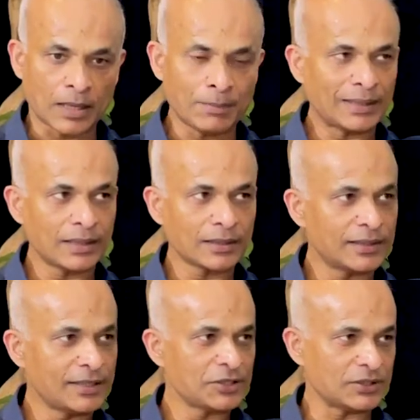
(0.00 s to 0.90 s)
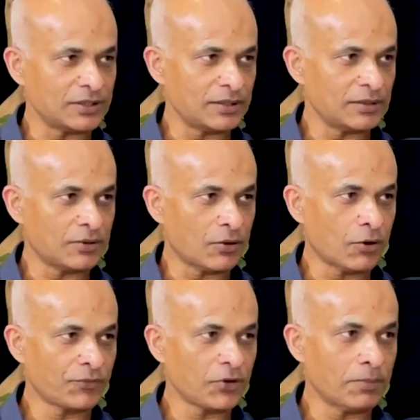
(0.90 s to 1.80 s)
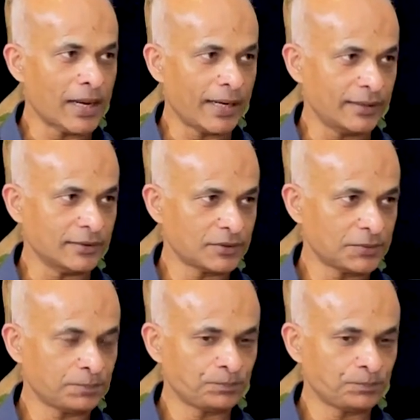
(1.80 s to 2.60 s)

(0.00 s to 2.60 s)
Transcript: a mental condition of your mind.